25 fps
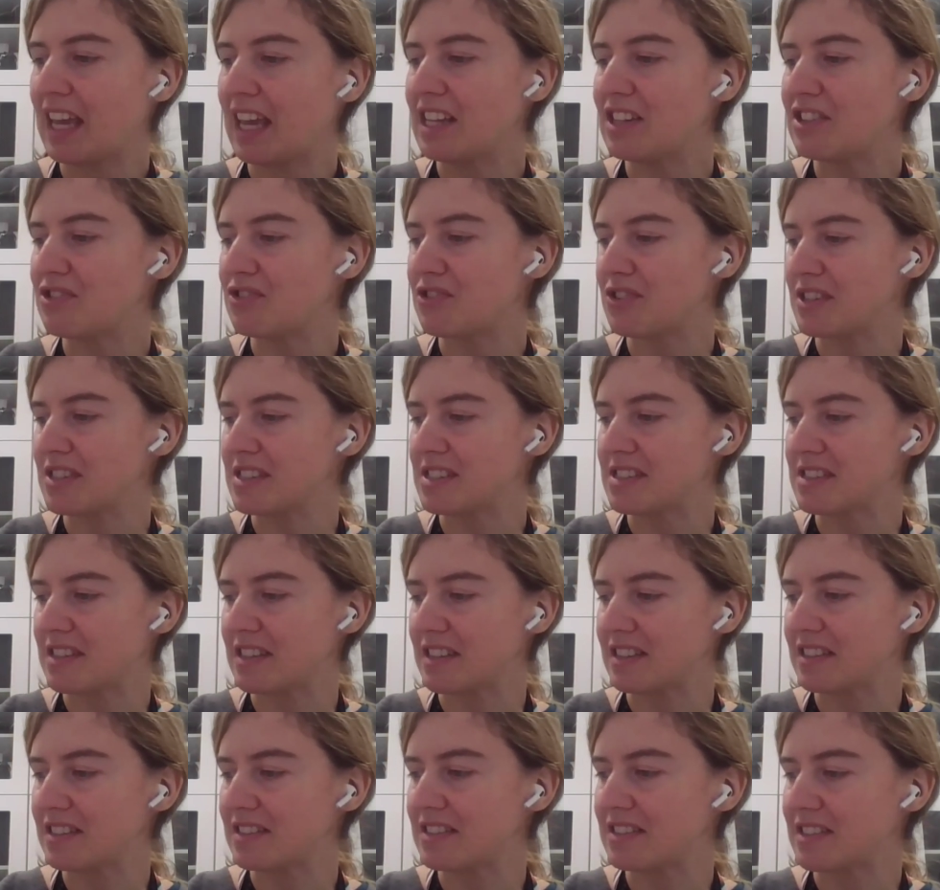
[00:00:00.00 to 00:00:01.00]

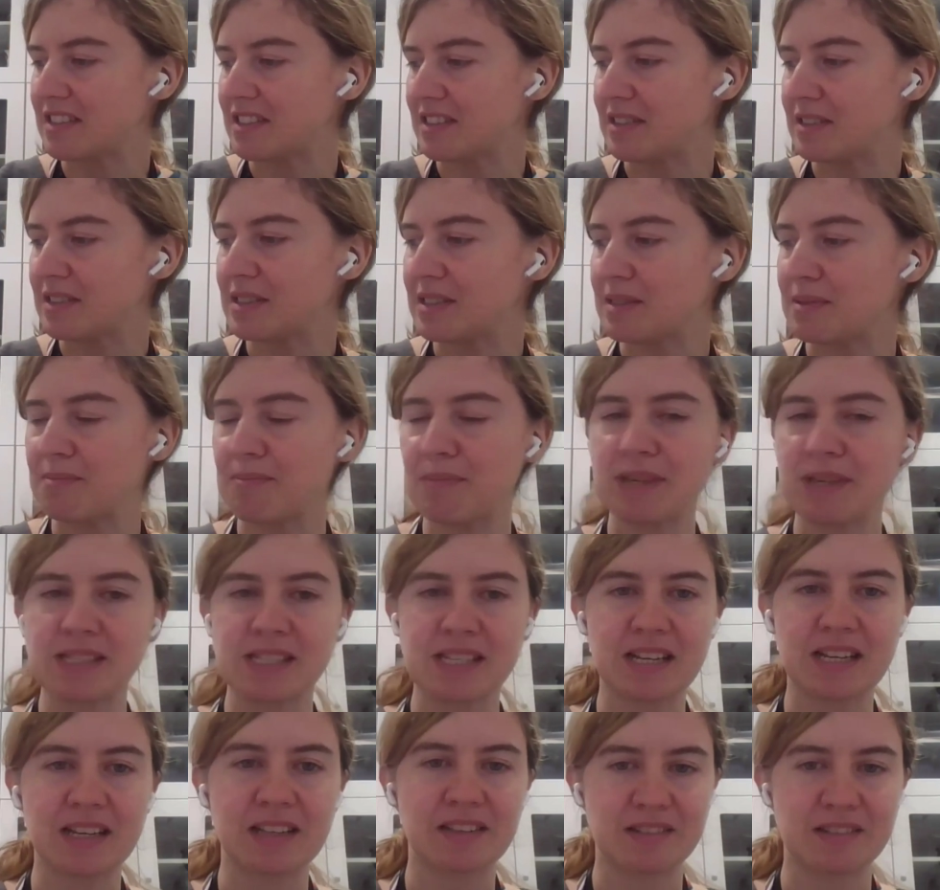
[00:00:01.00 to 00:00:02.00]
interest and some
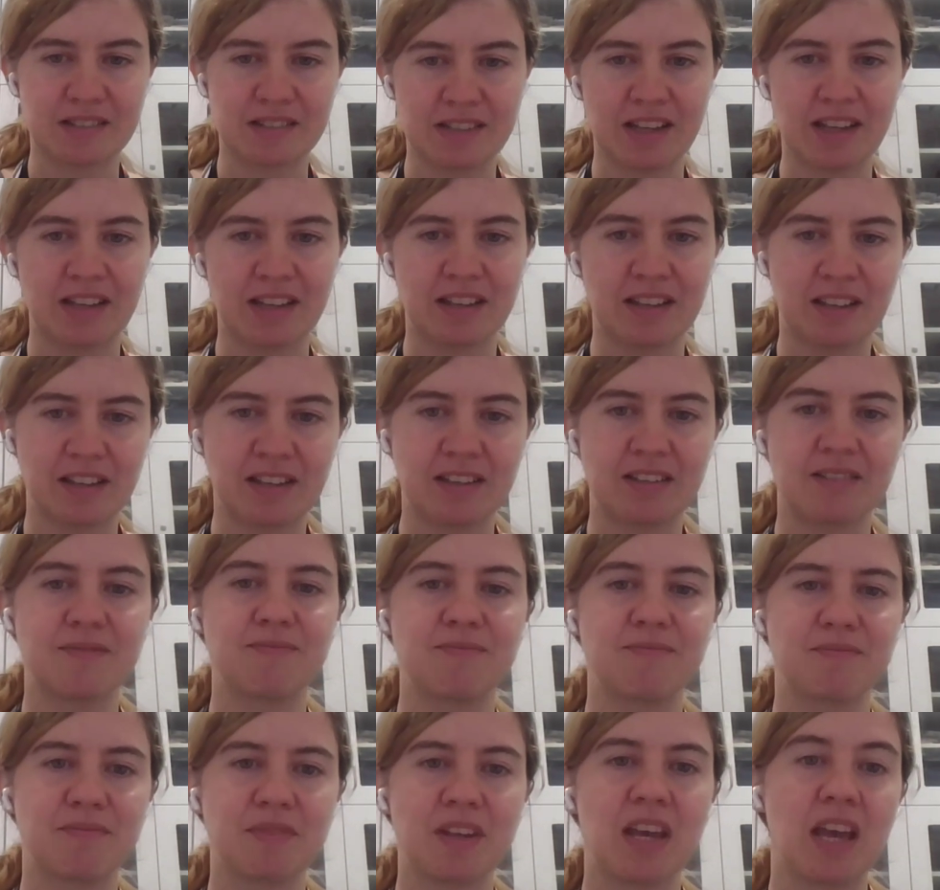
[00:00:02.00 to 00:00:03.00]
basic understanding.
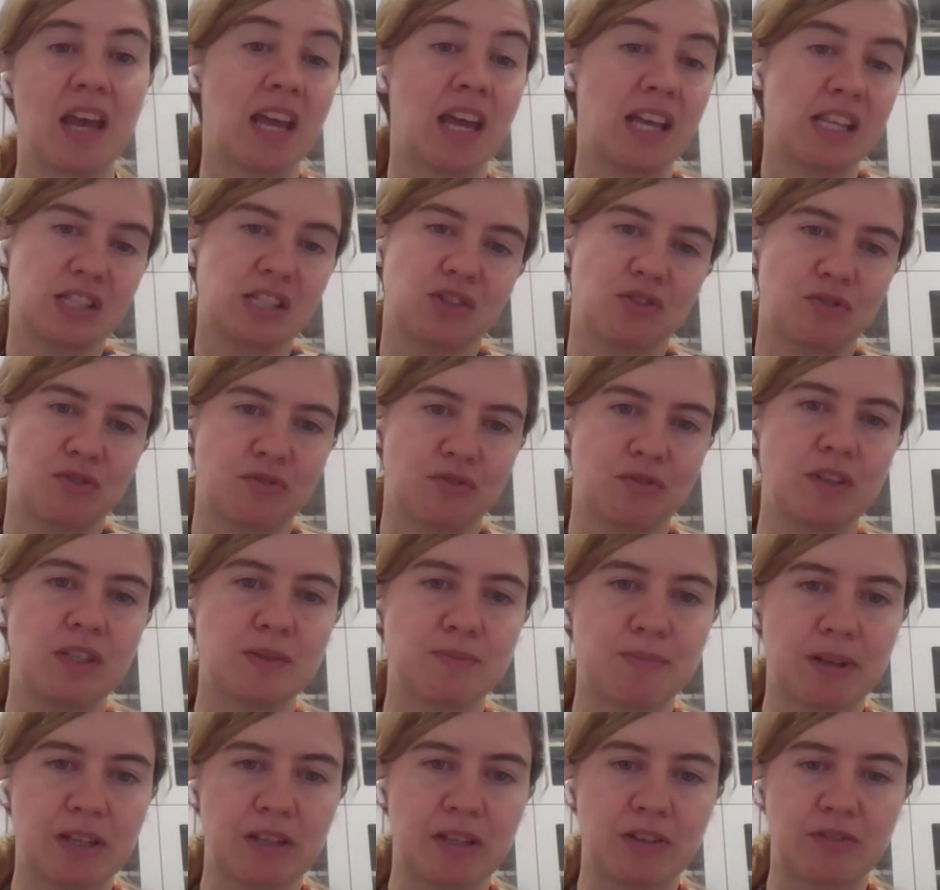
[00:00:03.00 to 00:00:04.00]
It's good.
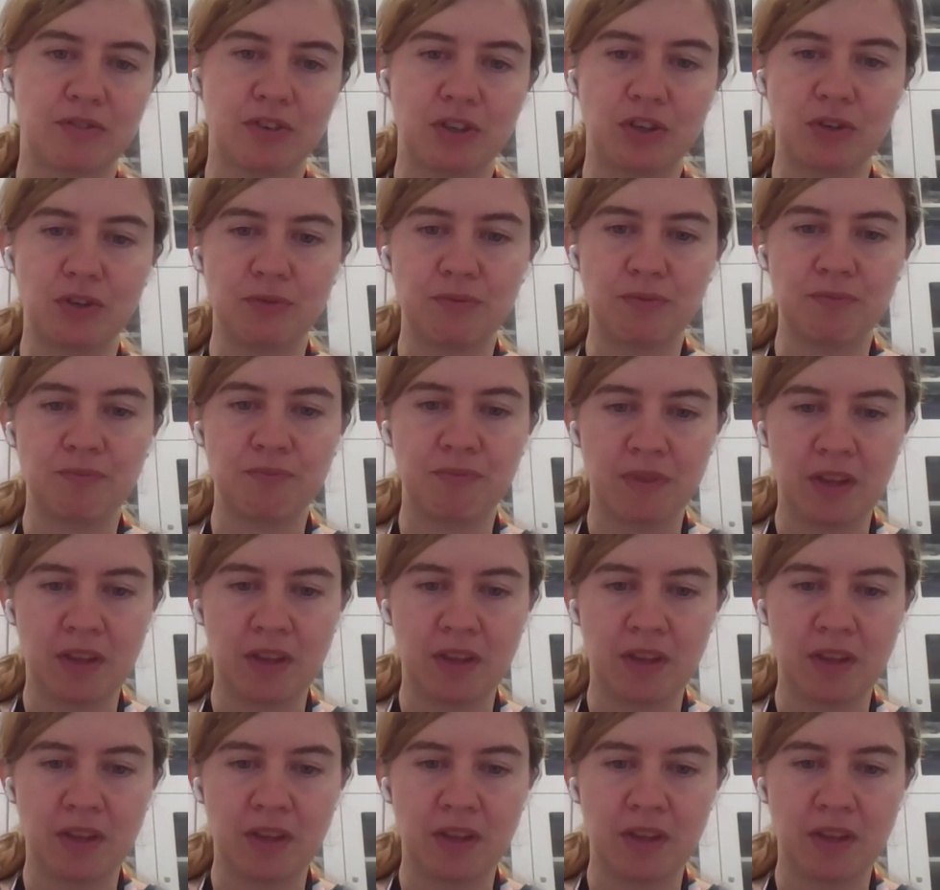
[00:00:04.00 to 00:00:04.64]
It's better for you.